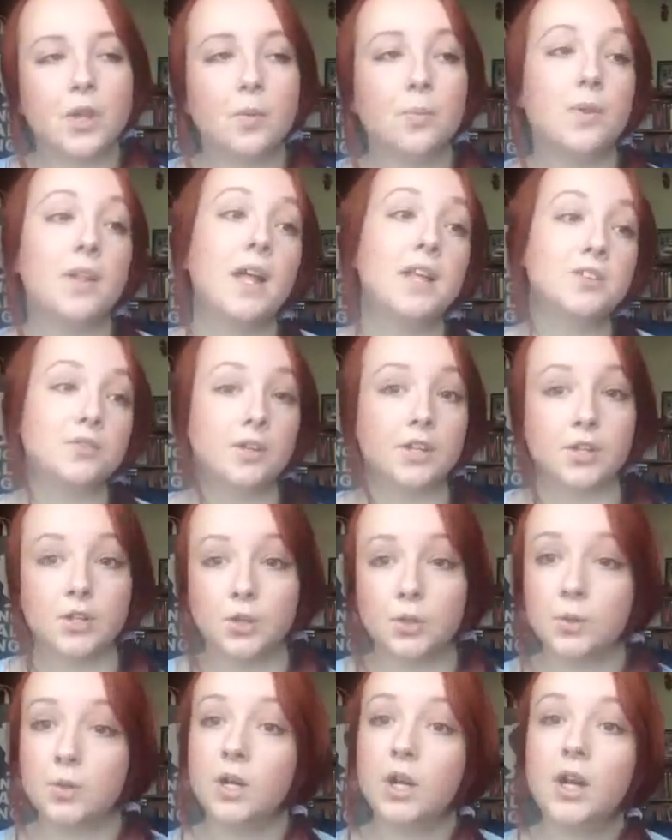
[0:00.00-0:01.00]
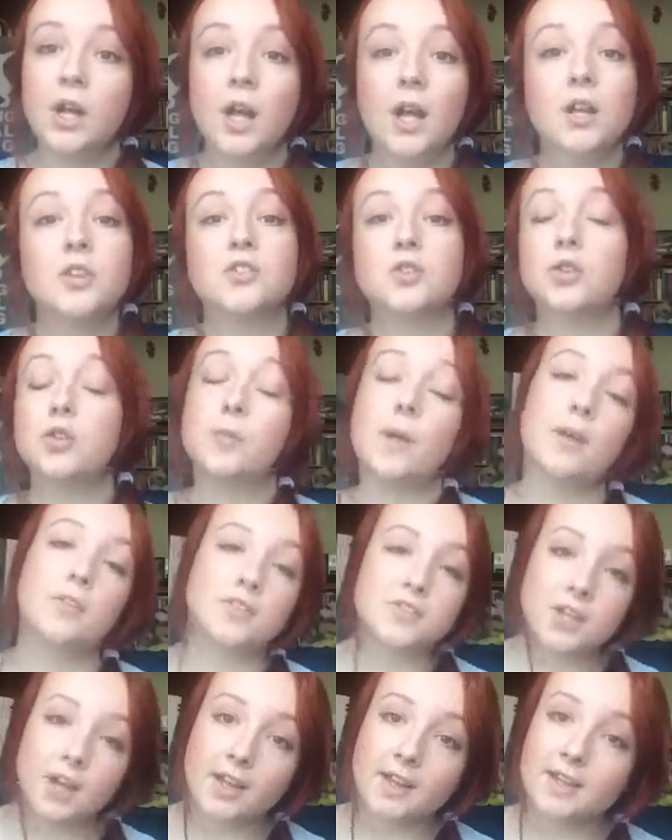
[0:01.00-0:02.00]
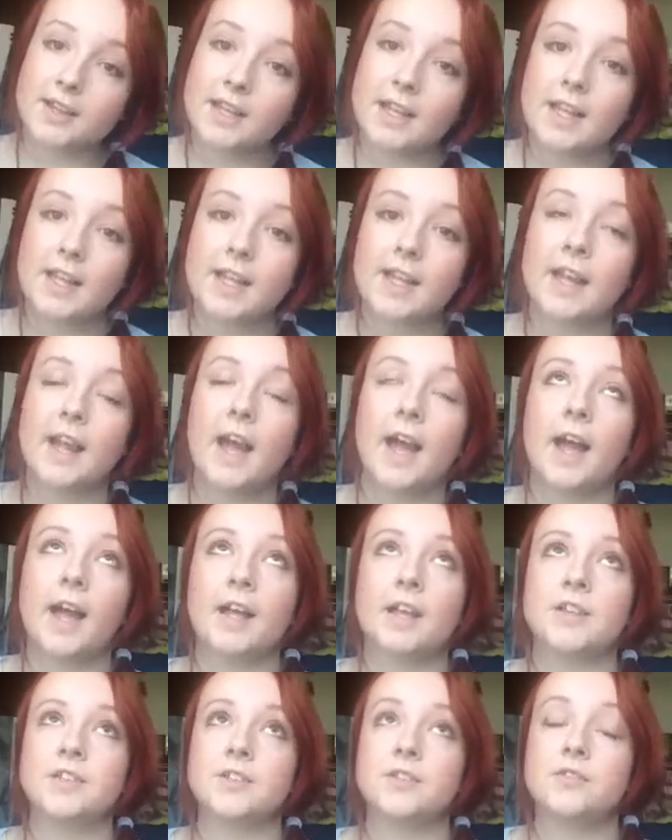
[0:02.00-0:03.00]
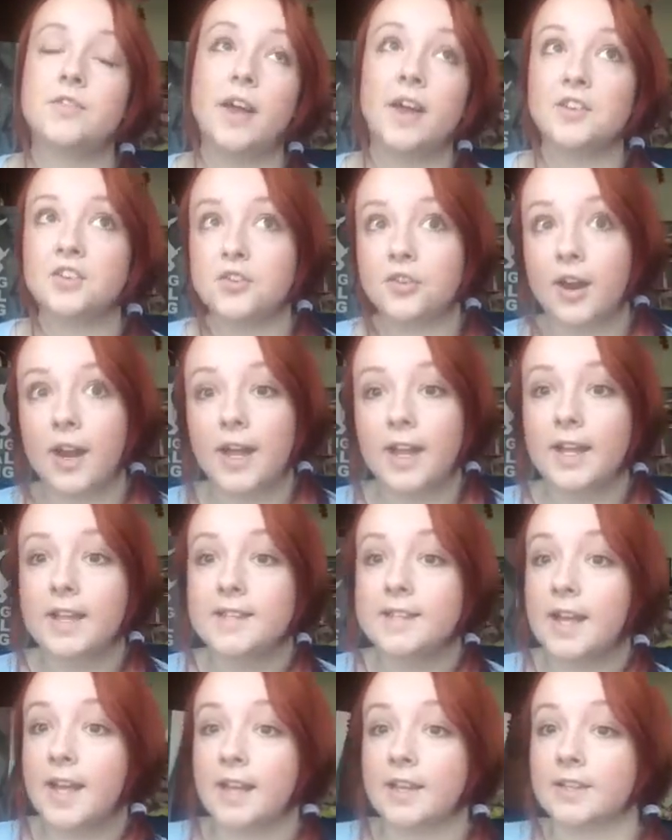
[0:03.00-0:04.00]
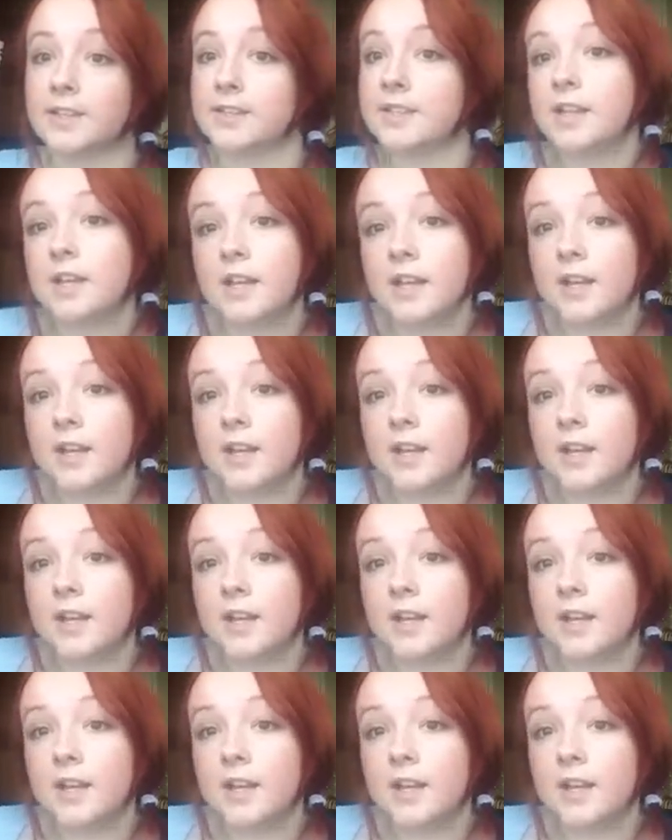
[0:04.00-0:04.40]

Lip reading: But that's really cool, because they're all about recycling and fair trade and